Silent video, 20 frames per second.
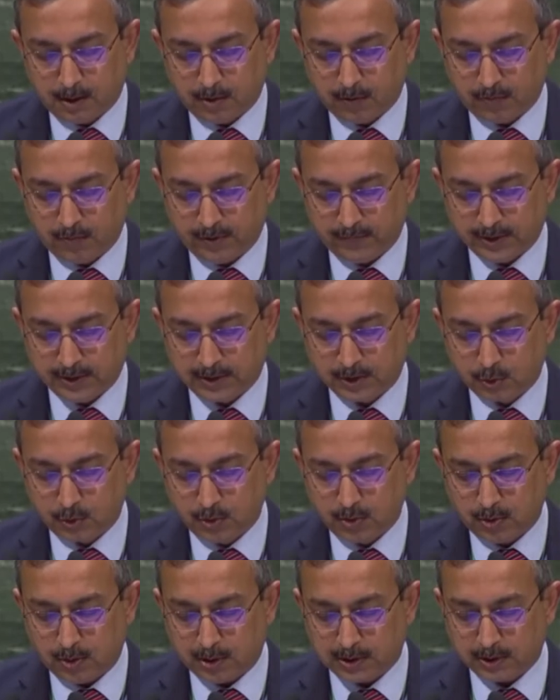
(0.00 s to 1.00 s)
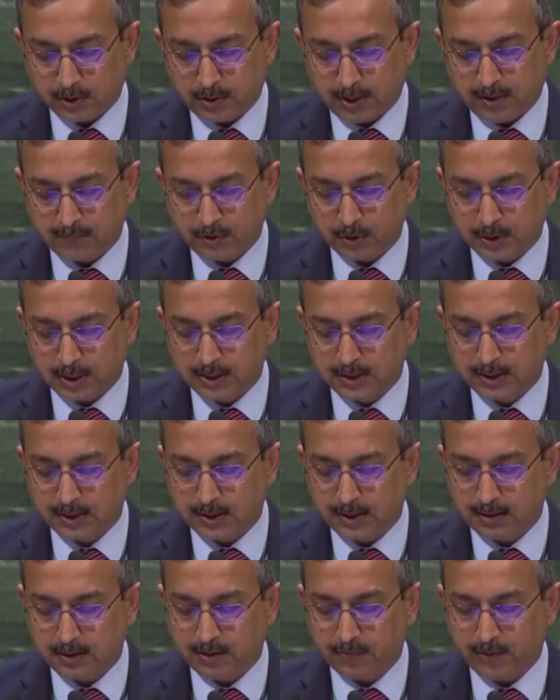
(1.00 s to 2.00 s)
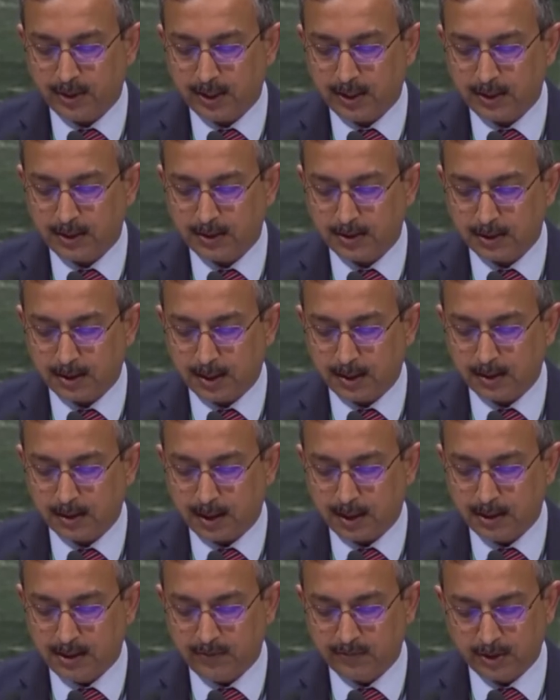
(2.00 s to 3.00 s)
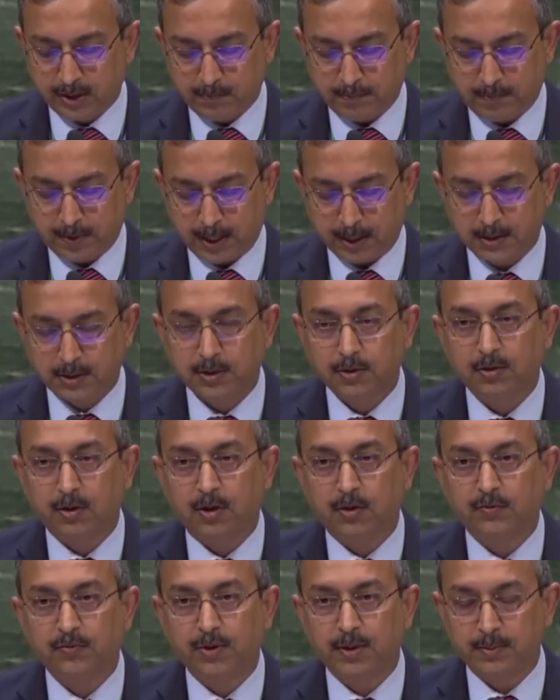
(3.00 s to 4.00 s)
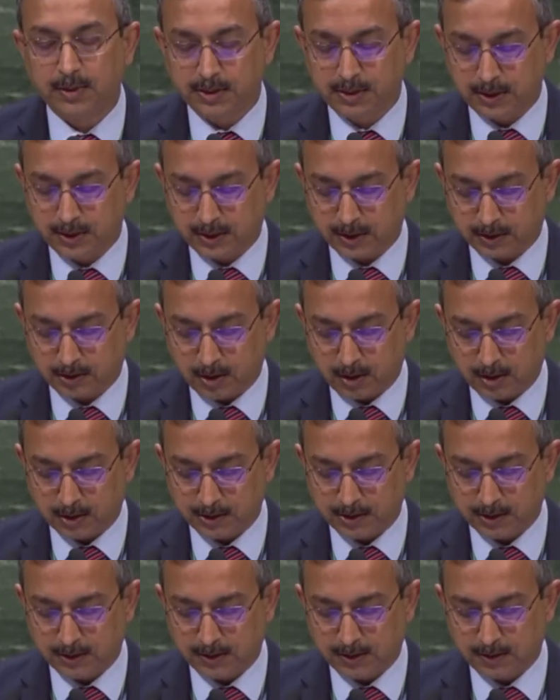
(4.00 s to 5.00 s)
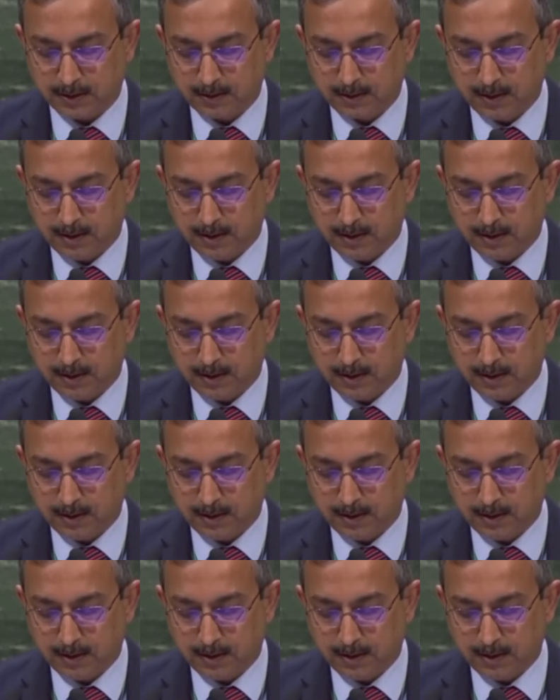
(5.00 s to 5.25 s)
We will soon also have to consider the varied and uneven impact of emerging technologies,